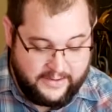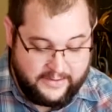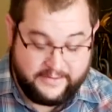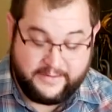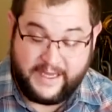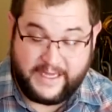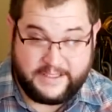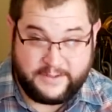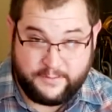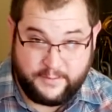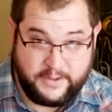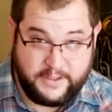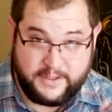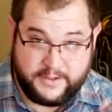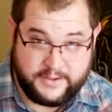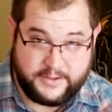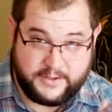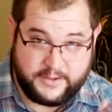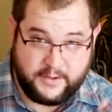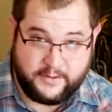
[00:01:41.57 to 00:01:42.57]
that's really
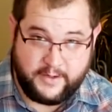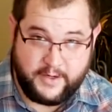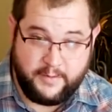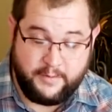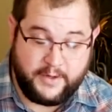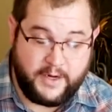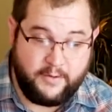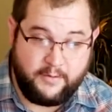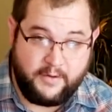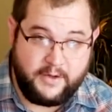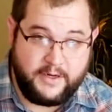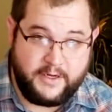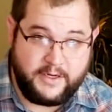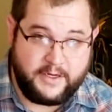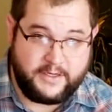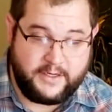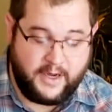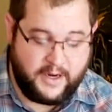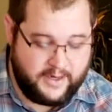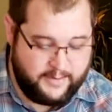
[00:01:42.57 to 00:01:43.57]
the story, but I wanted to
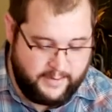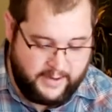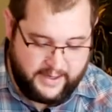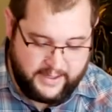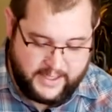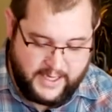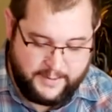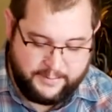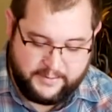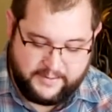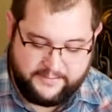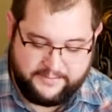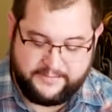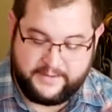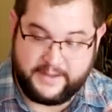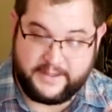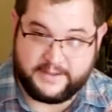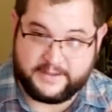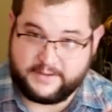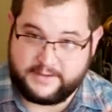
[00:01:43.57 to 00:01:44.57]
talk about a couple of
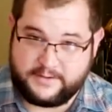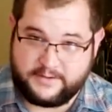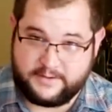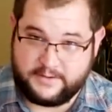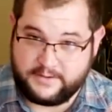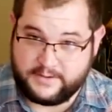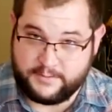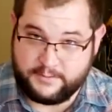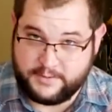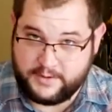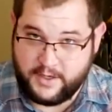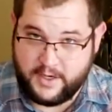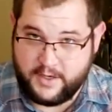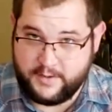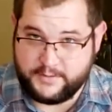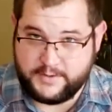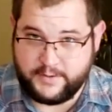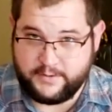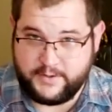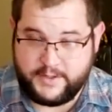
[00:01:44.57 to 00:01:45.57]
things and some
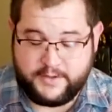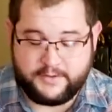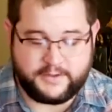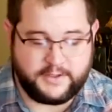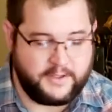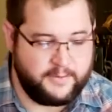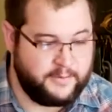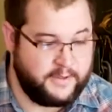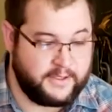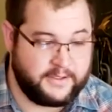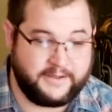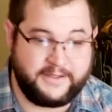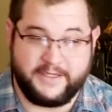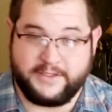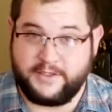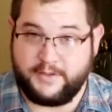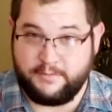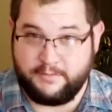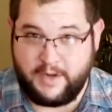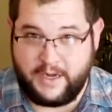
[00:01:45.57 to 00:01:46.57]
terms that were used in the book
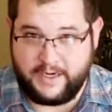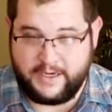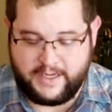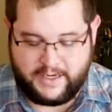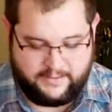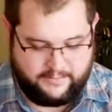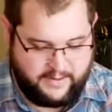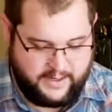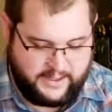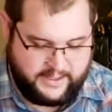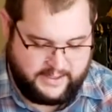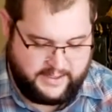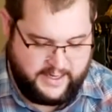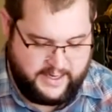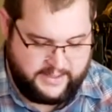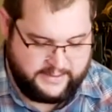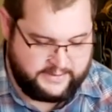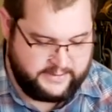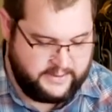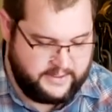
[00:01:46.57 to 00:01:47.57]
that you might not have
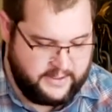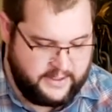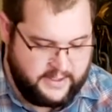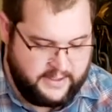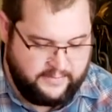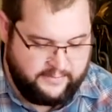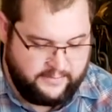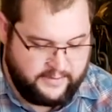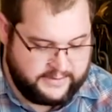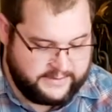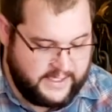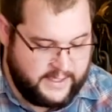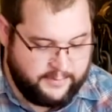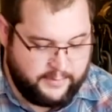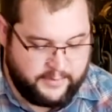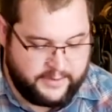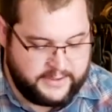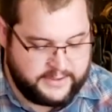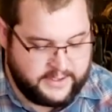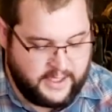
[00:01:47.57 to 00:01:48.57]
recognized. For example,
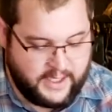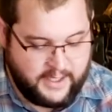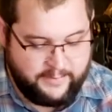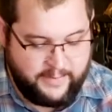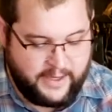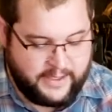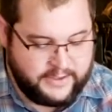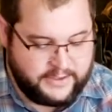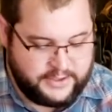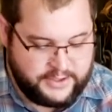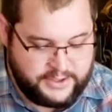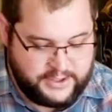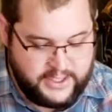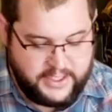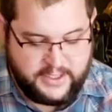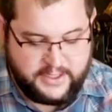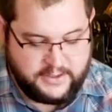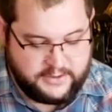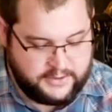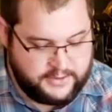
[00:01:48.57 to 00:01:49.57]
when he's talking about
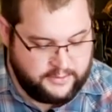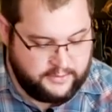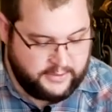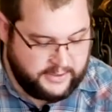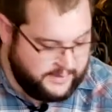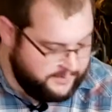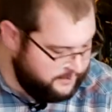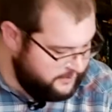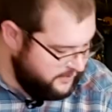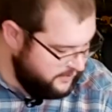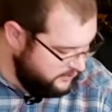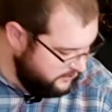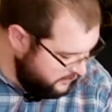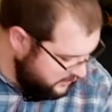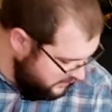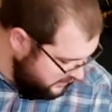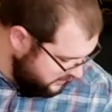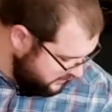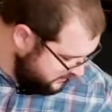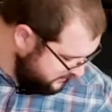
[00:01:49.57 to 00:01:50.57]
shear to clip the
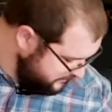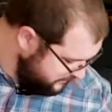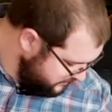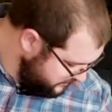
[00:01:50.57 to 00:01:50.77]
wool.